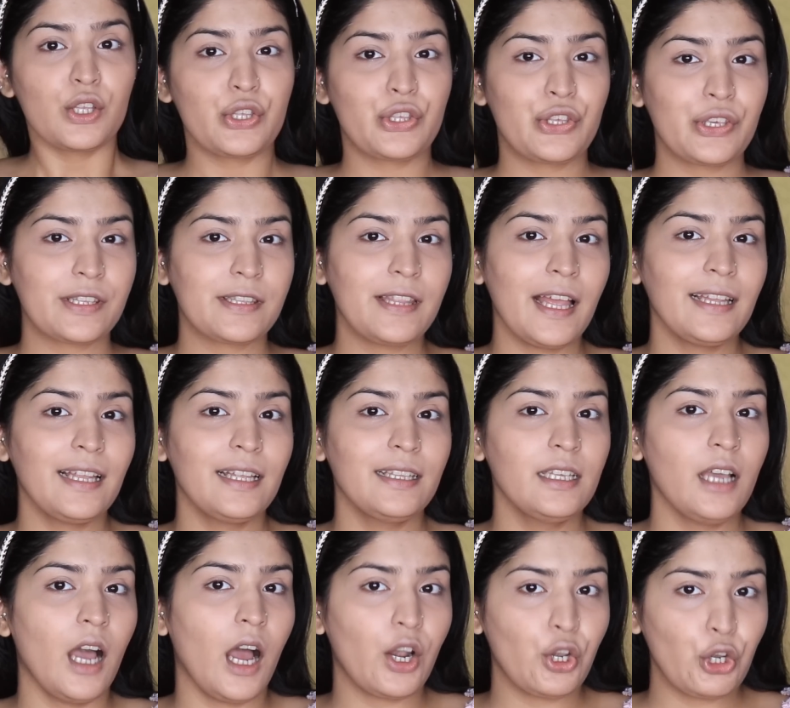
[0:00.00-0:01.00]
Just that
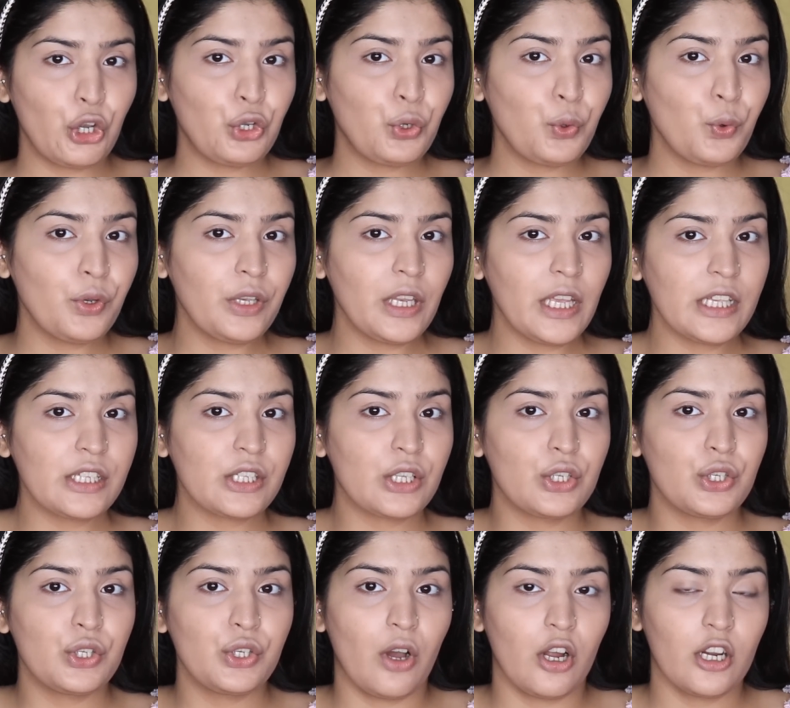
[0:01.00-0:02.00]
the undertone
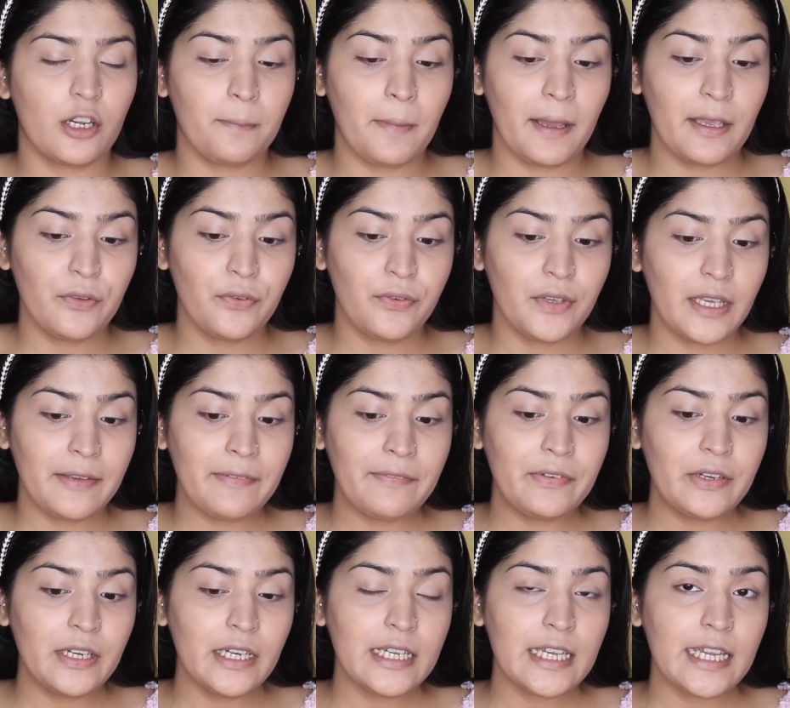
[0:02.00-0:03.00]
is not my
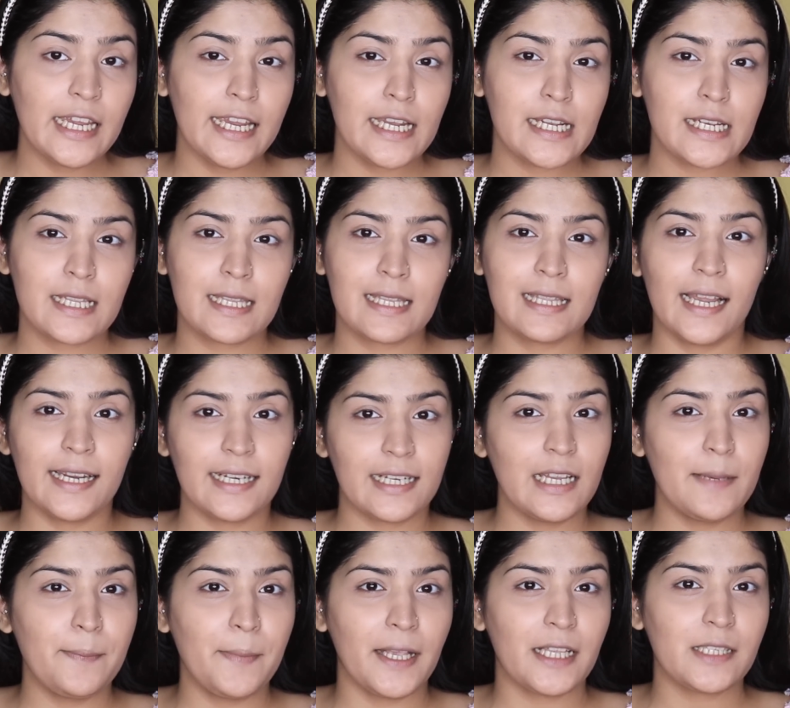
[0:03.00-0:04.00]
favorite. It
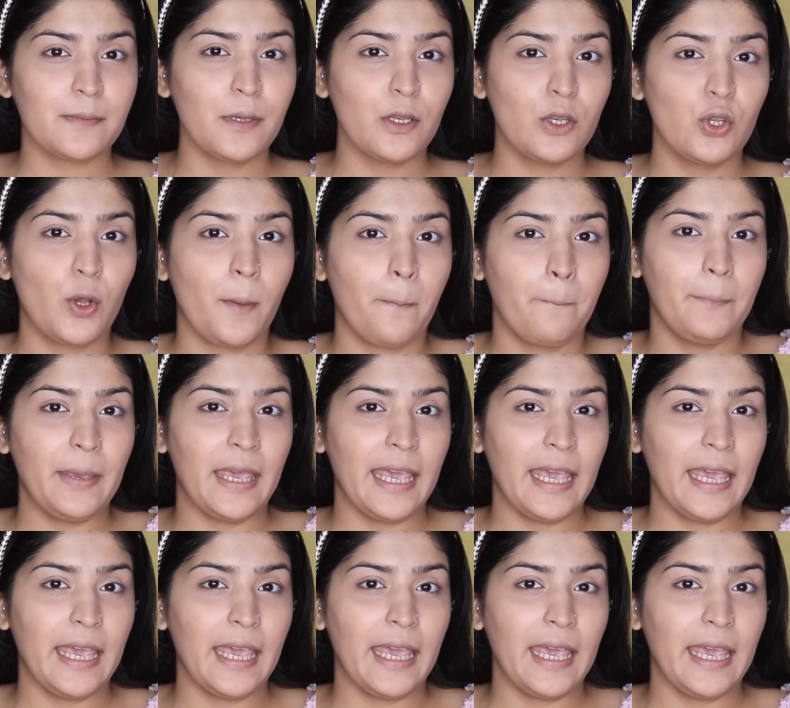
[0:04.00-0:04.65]
slightly makes me look